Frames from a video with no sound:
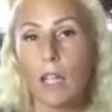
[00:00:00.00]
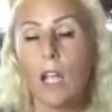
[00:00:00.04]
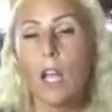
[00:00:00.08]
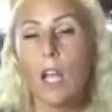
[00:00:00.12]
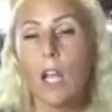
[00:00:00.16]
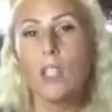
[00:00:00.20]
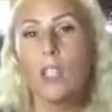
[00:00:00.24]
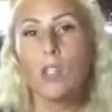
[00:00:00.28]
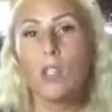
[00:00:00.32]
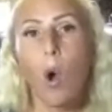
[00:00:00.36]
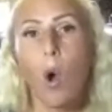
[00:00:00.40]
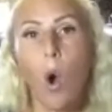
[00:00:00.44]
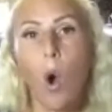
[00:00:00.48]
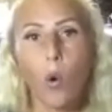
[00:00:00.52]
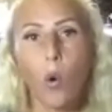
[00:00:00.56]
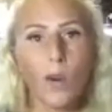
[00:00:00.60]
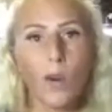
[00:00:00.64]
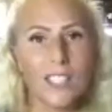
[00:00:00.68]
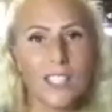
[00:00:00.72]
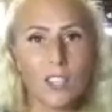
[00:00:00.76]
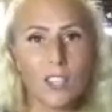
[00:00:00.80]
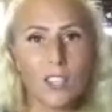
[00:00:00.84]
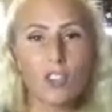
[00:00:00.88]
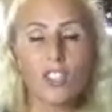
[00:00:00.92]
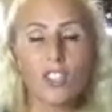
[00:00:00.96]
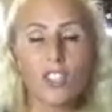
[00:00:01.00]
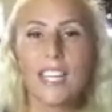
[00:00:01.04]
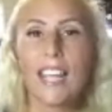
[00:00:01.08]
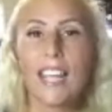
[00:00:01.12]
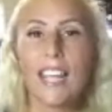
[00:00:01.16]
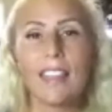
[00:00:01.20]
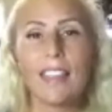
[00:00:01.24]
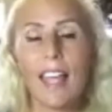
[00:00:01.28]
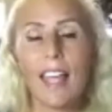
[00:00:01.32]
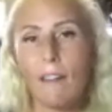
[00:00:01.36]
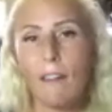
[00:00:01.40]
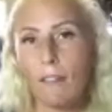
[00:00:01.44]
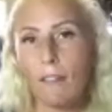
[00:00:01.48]
So always understand that
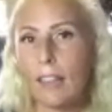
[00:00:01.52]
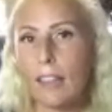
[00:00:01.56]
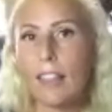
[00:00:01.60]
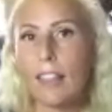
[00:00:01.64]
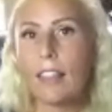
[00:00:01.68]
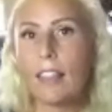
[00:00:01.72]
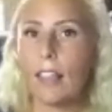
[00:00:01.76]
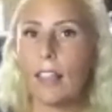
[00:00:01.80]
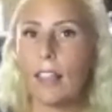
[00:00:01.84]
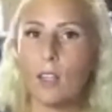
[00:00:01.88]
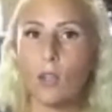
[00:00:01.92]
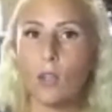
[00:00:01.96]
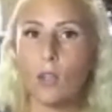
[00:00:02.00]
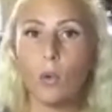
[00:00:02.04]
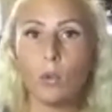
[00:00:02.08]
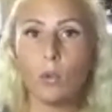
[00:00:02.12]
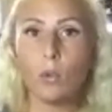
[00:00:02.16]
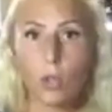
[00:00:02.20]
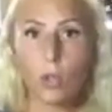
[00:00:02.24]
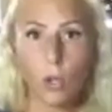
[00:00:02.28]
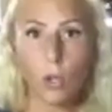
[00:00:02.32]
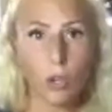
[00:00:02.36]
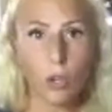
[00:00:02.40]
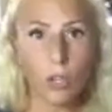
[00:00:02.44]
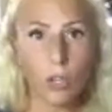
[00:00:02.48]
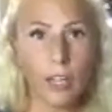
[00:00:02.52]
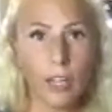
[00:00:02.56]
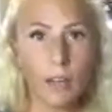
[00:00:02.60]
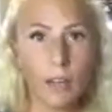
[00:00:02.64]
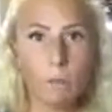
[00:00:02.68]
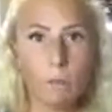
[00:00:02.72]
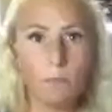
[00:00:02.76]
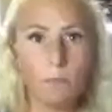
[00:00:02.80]
everything that you're learning,